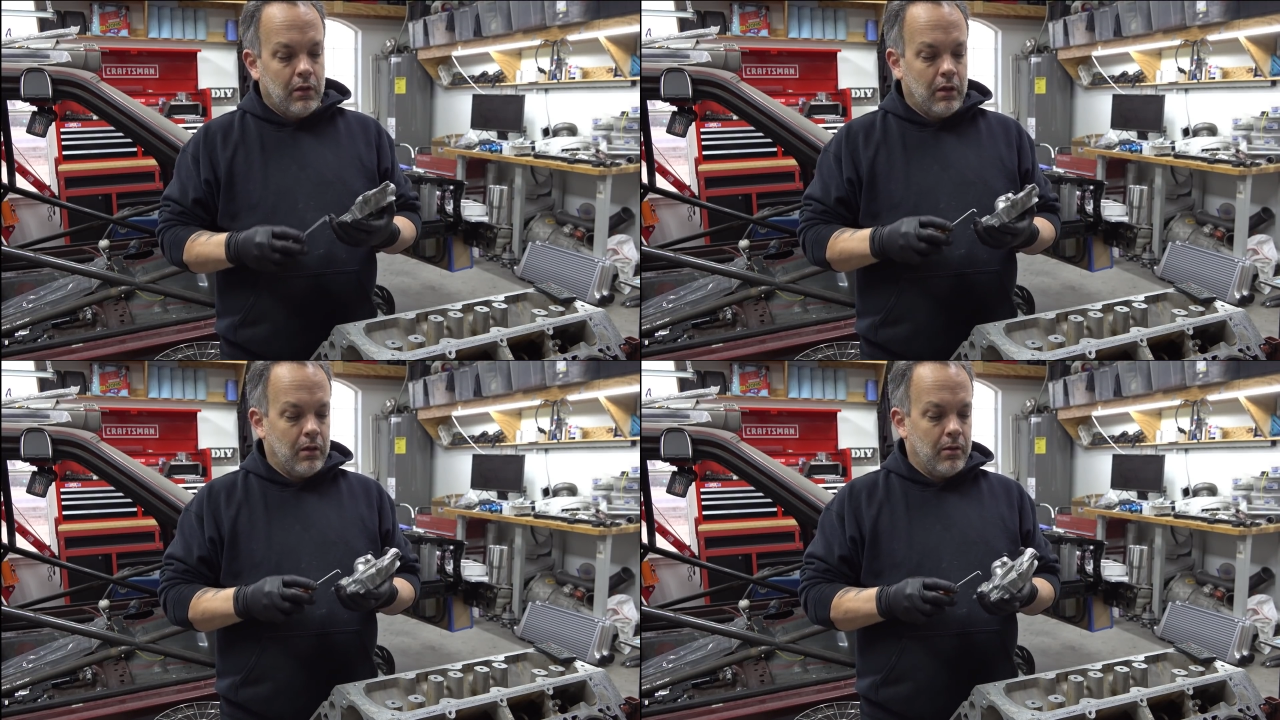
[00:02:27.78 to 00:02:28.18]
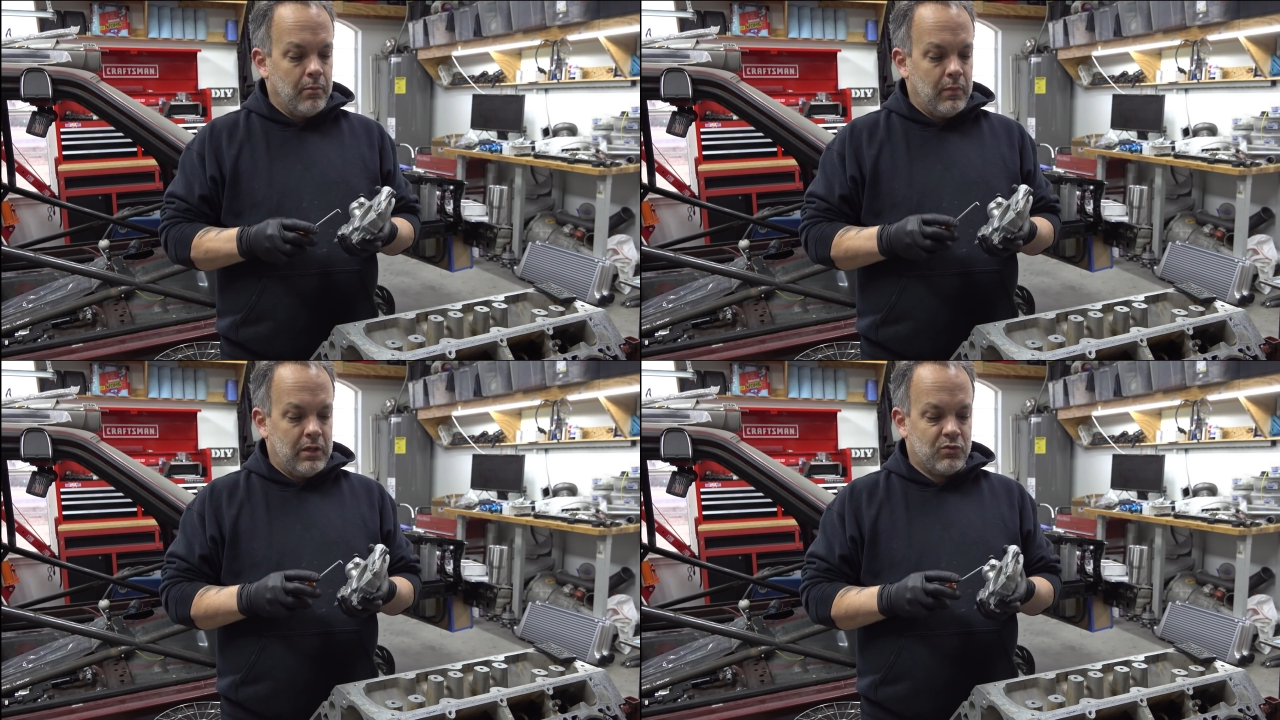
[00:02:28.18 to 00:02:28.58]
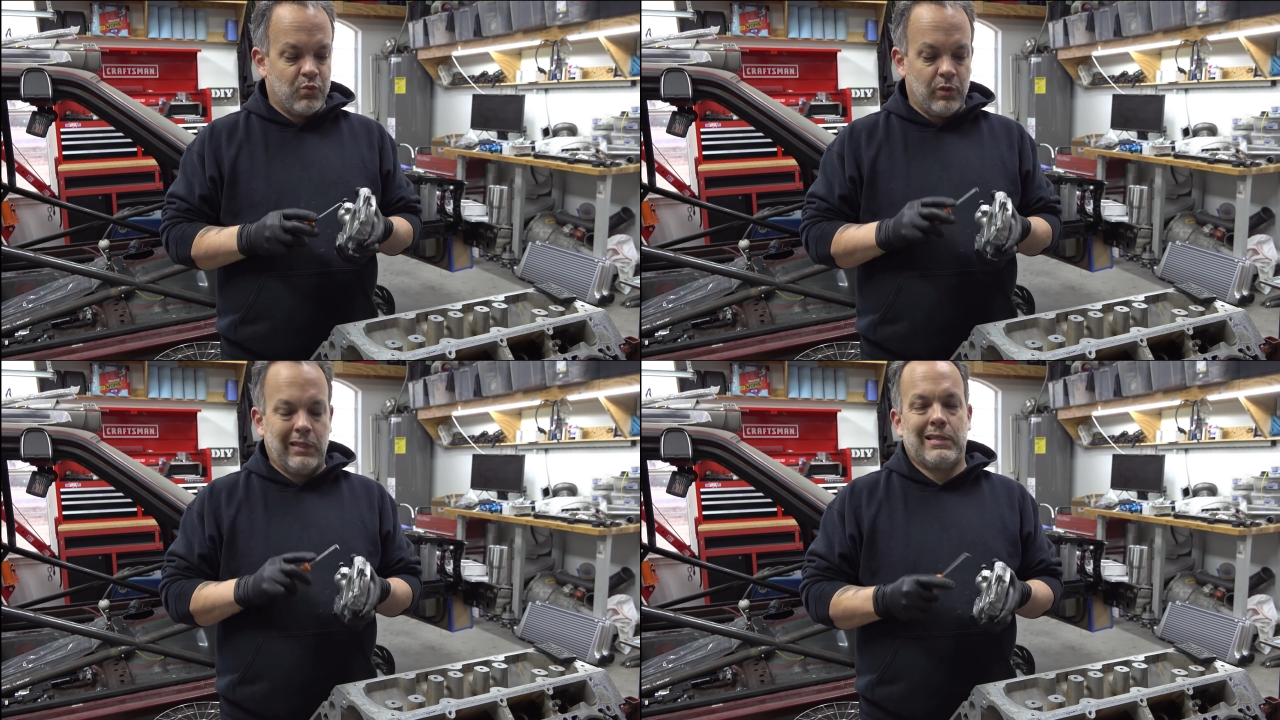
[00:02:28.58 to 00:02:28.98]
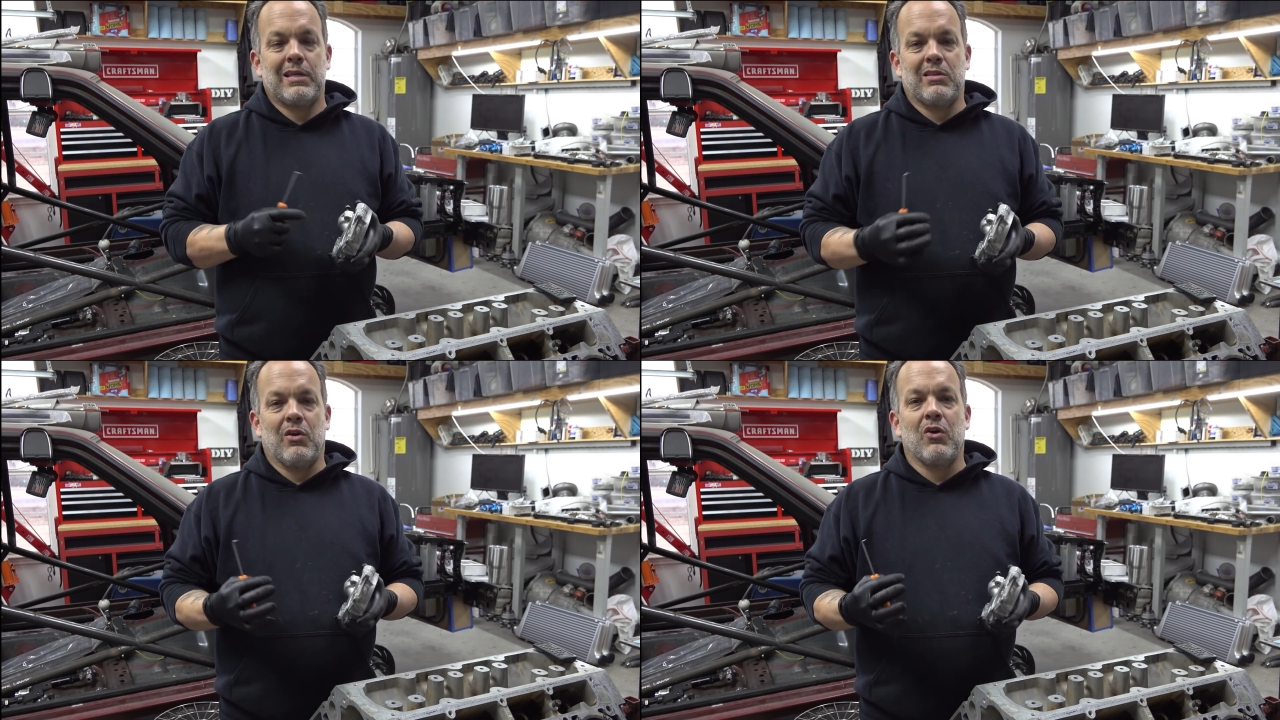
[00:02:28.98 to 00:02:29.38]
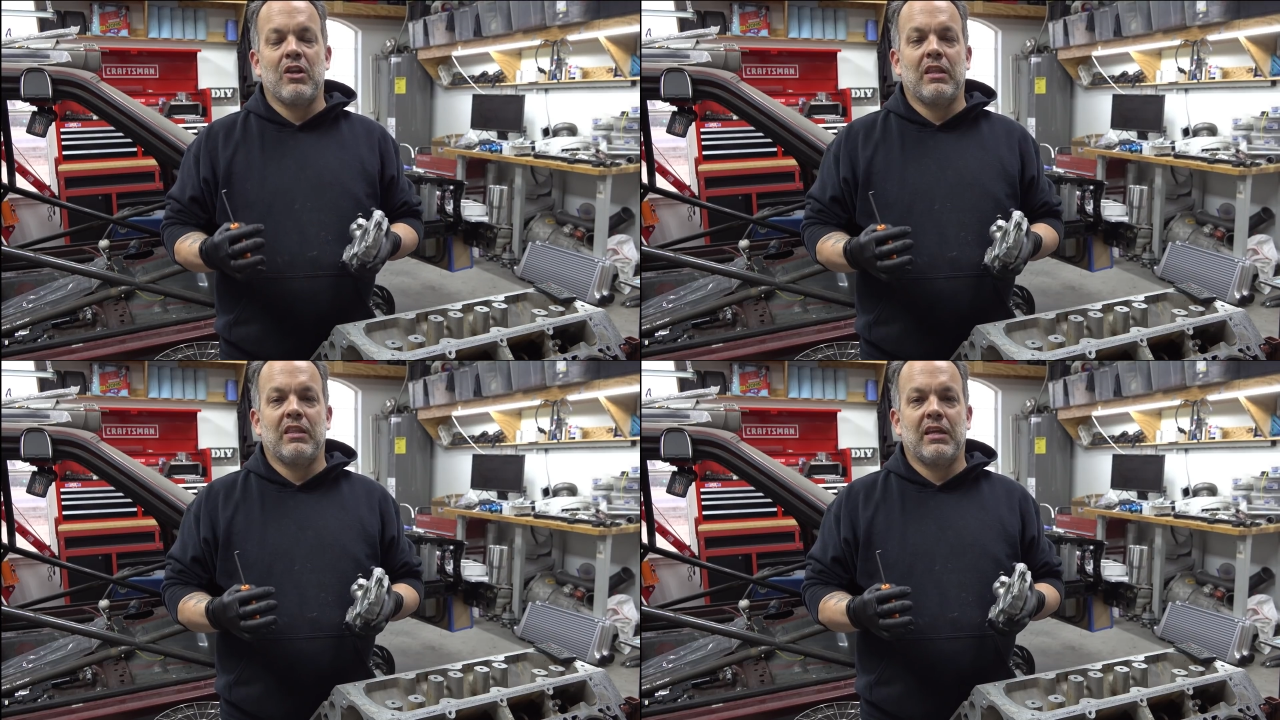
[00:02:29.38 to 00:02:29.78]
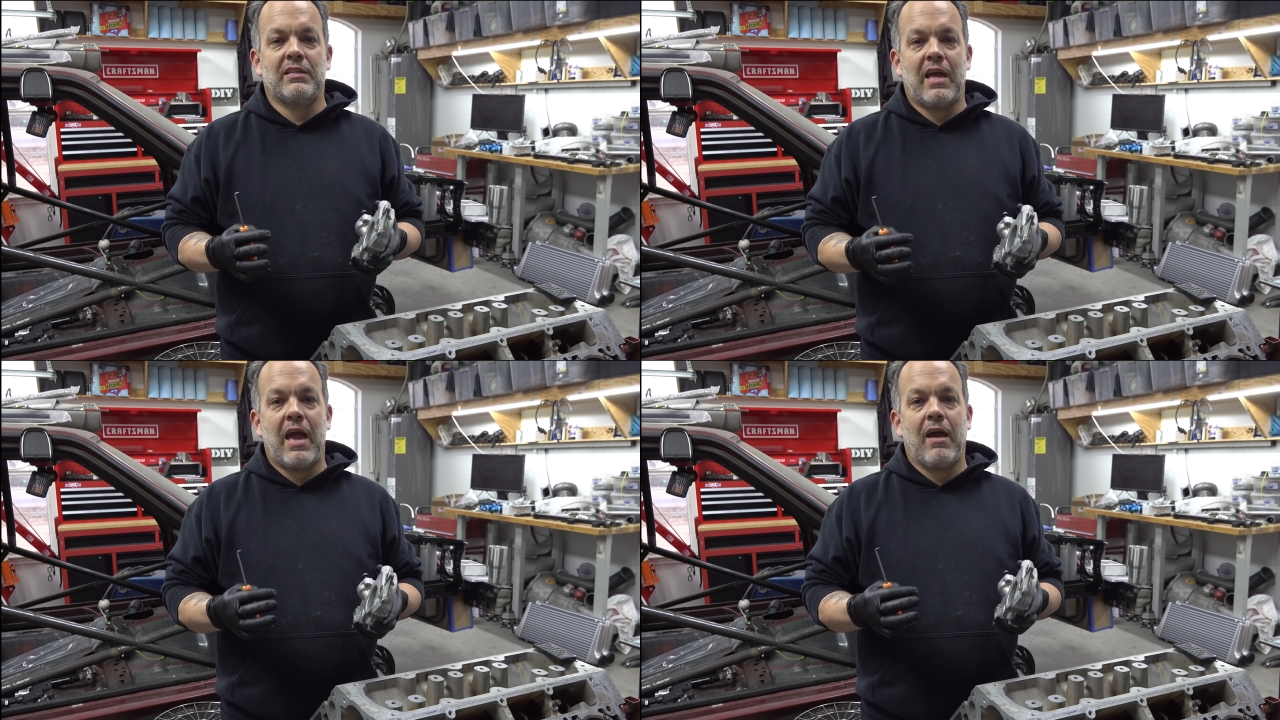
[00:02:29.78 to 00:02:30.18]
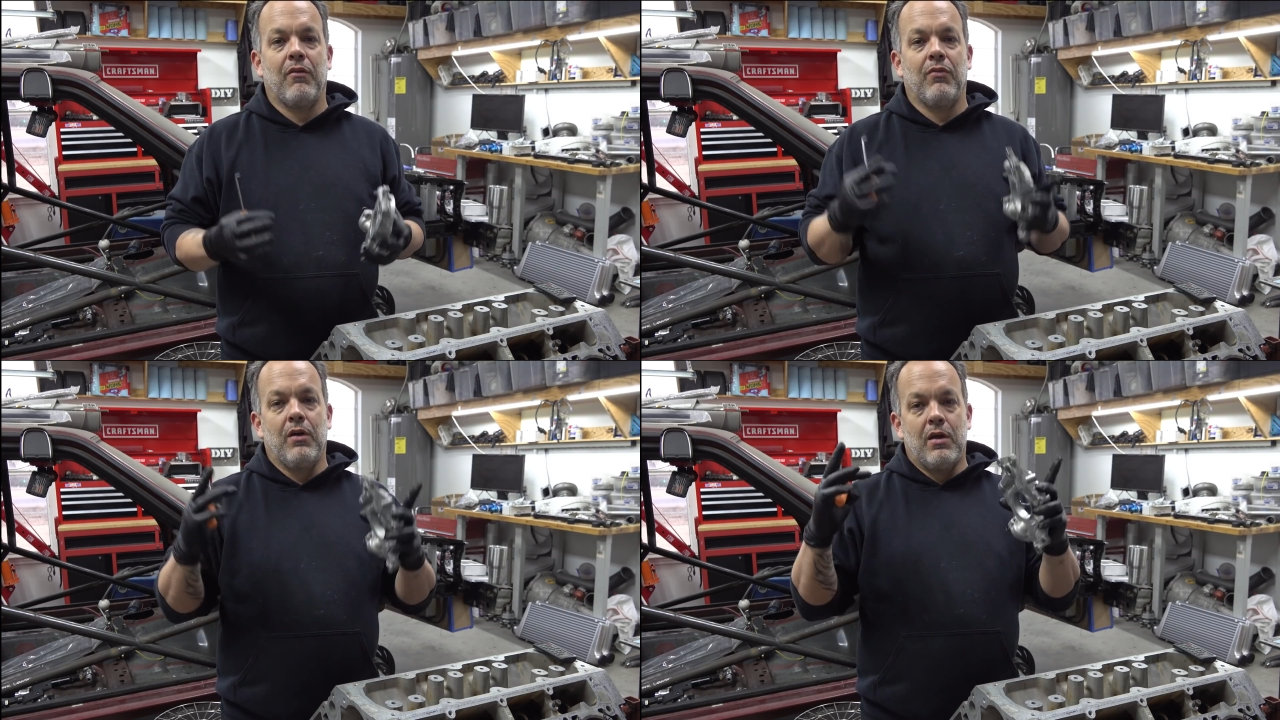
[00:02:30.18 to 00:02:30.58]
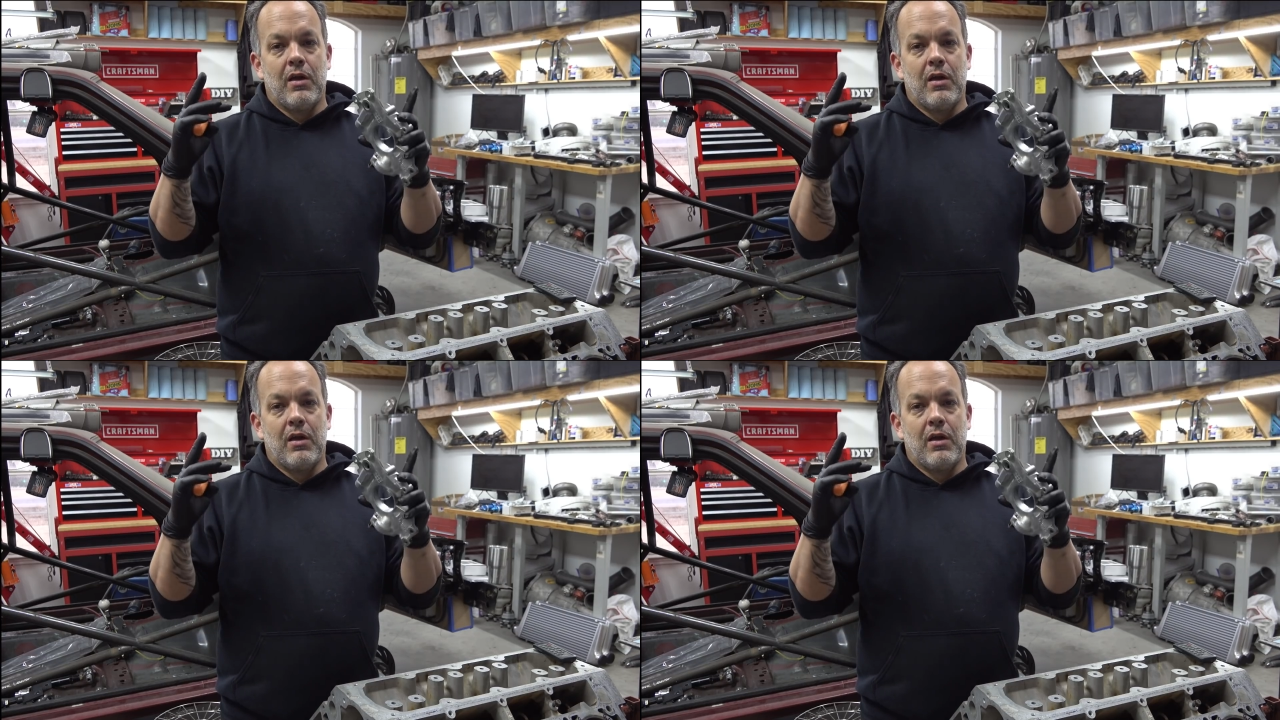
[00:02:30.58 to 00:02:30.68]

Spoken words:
It really doesn't hurt anything to have